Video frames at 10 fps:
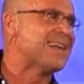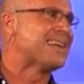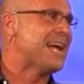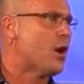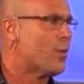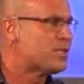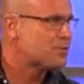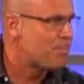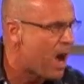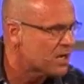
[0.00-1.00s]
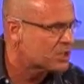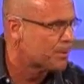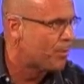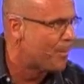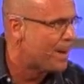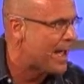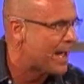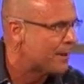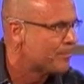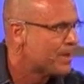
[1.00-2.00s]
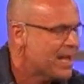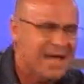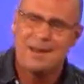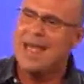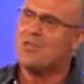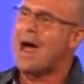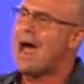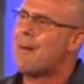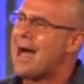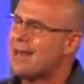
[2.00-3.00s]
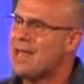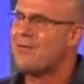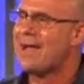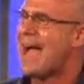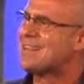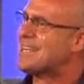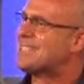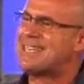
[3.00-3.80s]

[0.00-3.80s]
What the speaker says: as an irresponsible man. Neither am I living as a